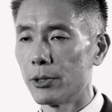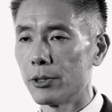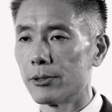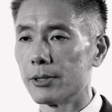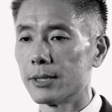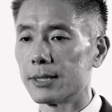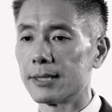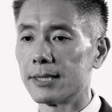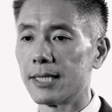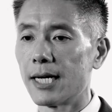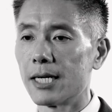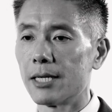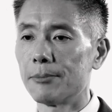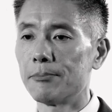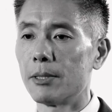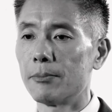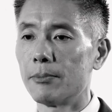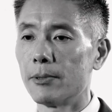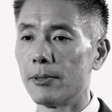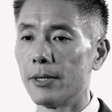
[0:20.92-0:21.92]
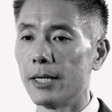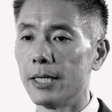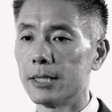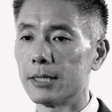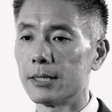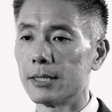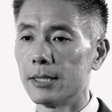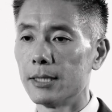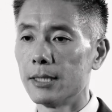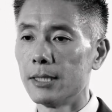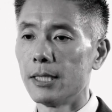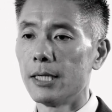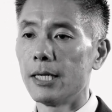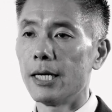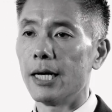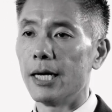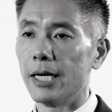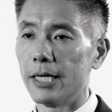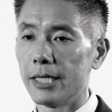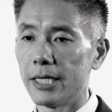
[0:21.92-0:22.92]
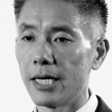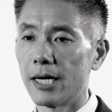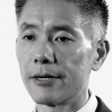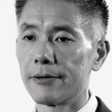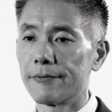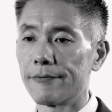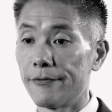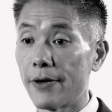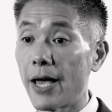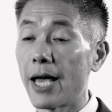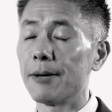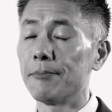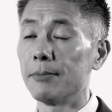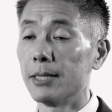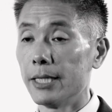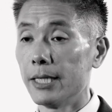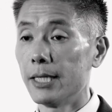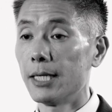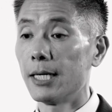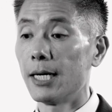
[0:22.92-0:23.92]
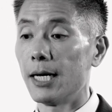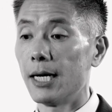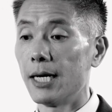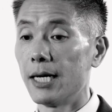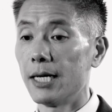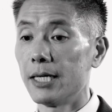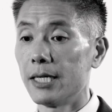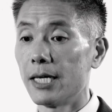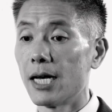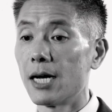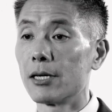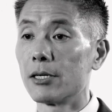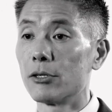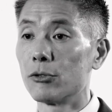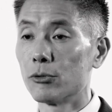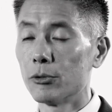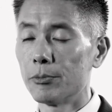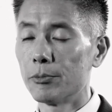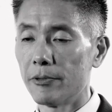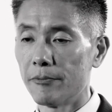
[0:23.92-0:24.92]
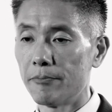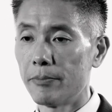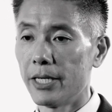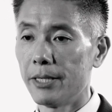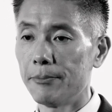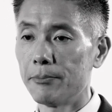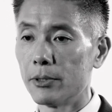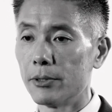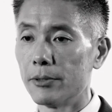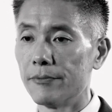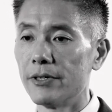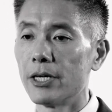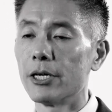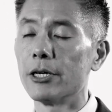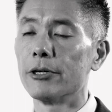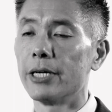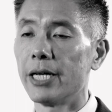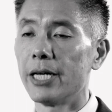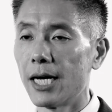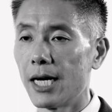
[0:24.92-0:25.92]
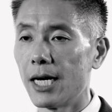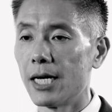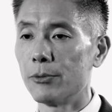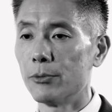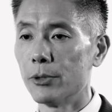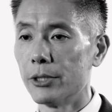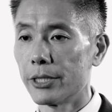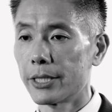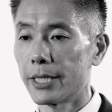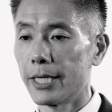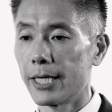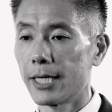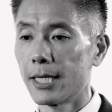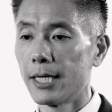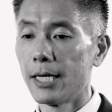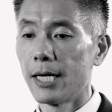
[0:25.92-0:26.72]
were a startup operation, a young family, a young group of people, very hardworking.